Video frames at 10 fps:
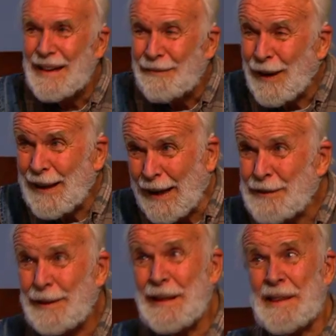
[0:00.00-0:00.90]
Well,
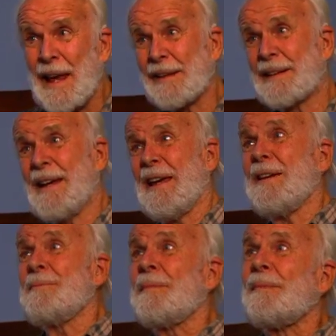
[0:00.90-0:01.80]
actually, that
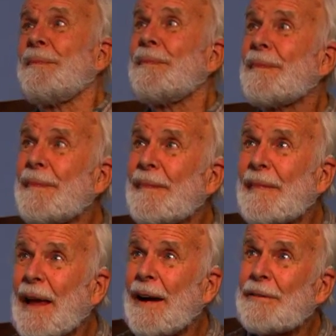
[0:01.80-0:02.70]
came
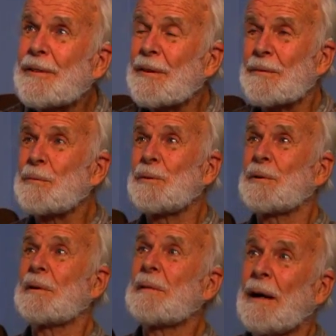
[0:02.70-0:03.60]
after the war.